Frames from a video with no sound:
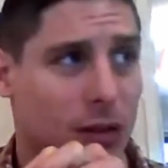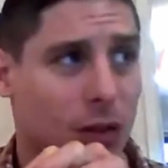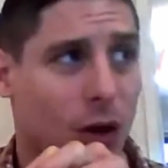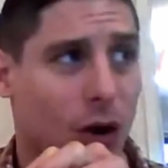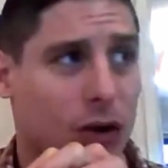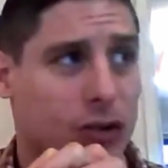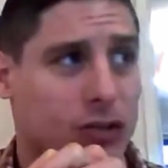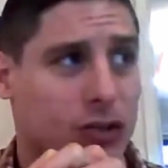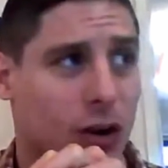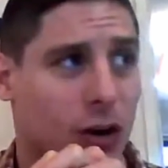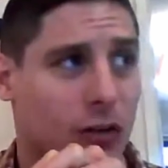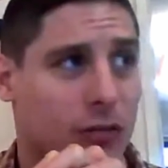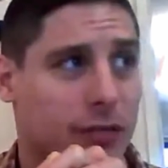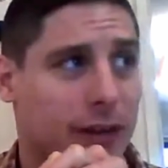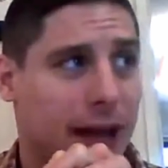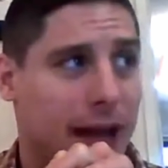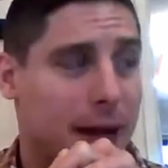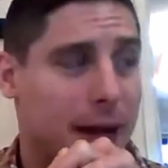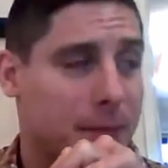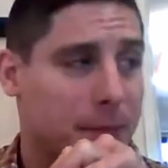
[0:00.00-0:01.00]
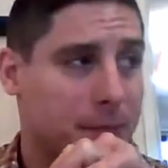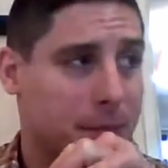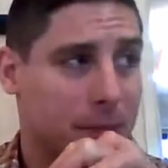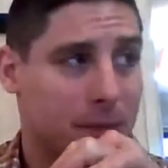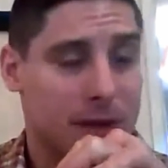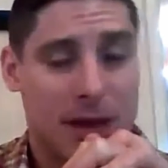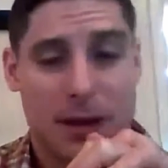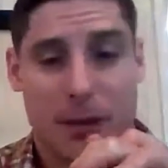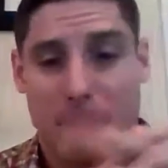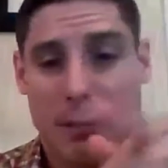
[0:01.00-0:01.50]
loss of
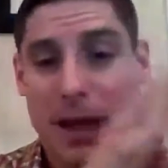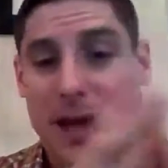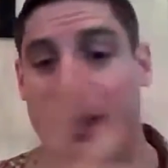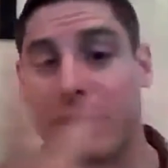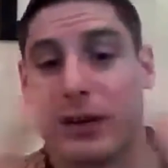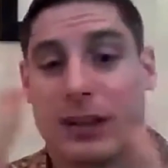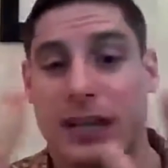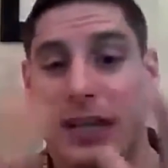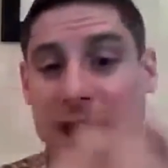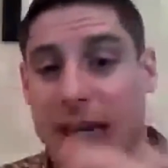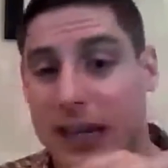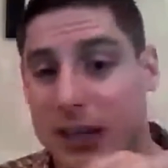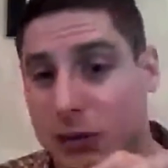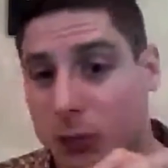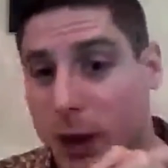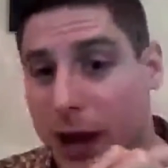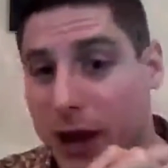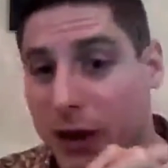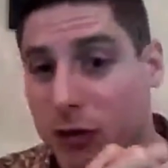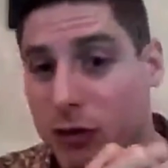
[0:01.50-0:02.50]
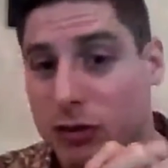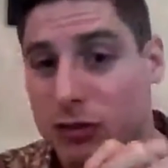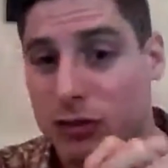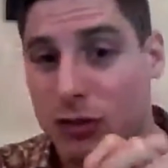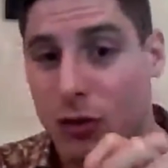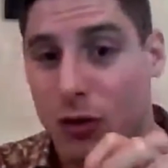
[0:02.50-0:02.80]
menarche as well.